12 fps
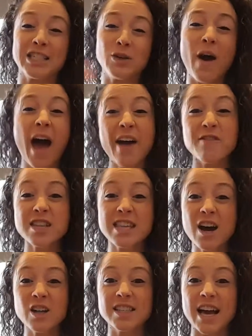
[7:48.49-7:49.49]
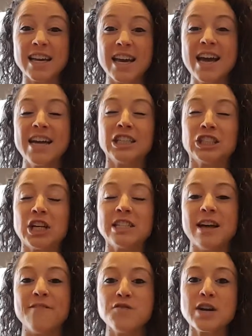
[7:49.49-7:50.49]
So everything else I get is just
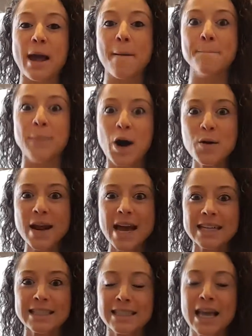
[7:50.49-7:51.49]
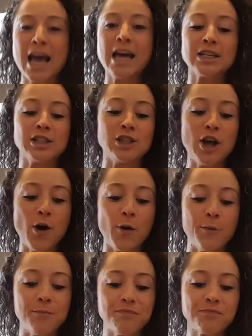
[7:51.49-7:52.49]
that freaking bonus.
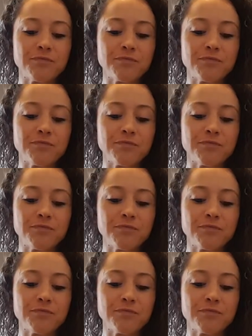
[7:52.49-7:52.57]
So